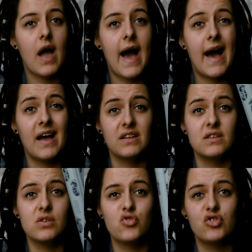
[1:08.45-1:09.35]

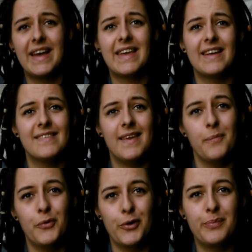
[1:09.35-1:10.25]
And I can't say
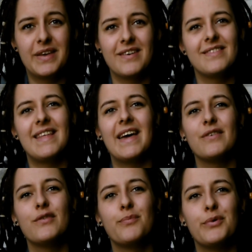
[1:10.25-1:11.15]
more because
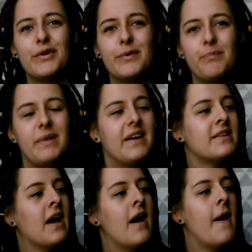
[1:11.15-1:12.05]
that'll spoil the plot.
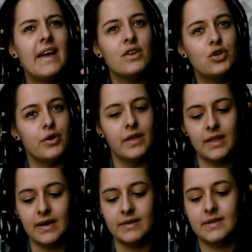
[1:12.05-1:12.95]
I enjoyed
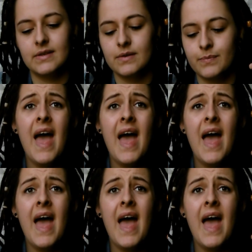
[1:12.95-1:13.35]
this.